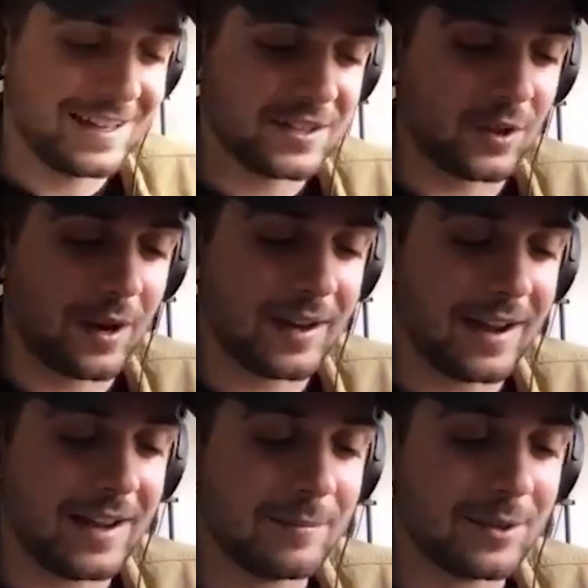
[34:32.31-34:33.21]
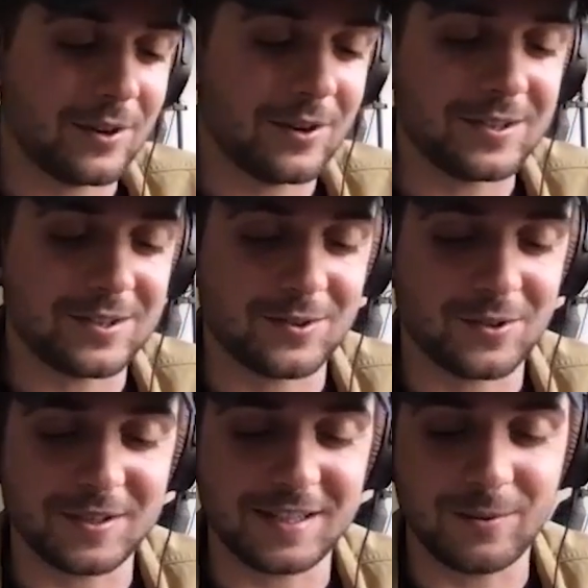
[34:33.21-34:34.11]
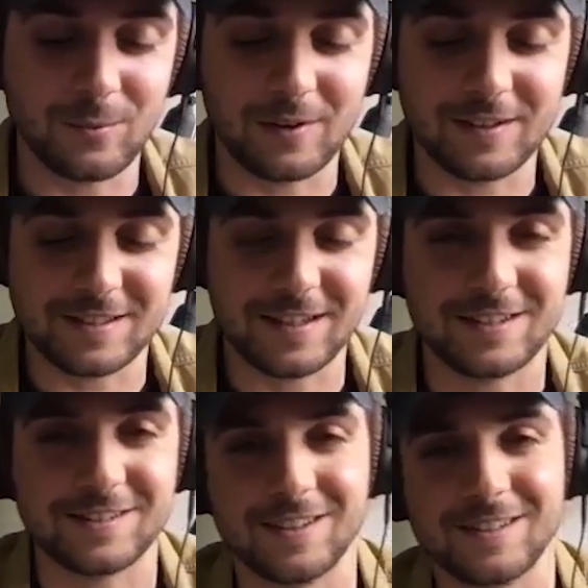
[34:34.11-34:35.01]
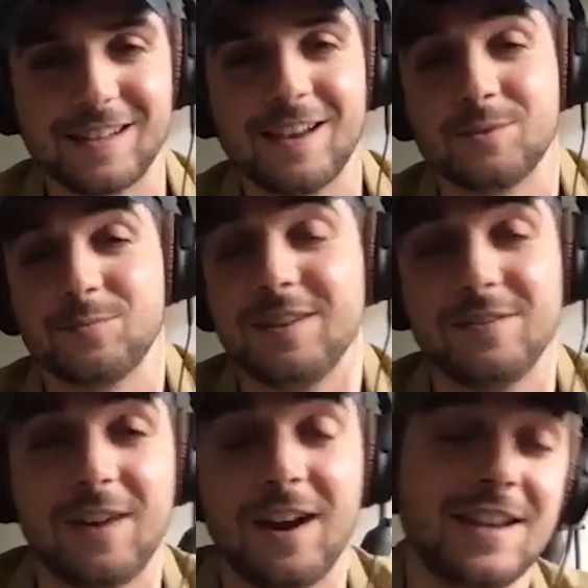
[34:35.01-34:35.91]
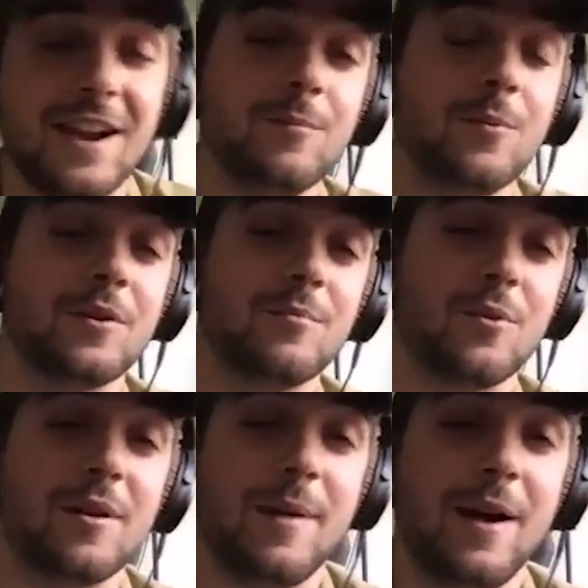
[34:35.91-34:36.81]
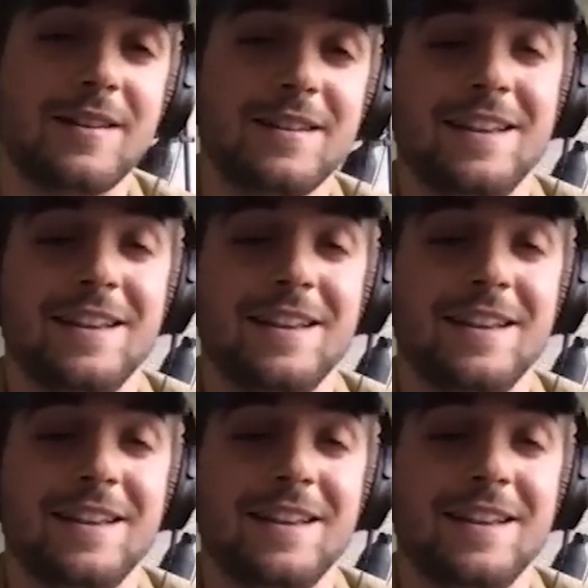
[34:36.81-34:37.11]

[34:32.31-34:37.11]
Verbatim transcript: So I am curious to sort of see where this takes us as we find out more and more about it.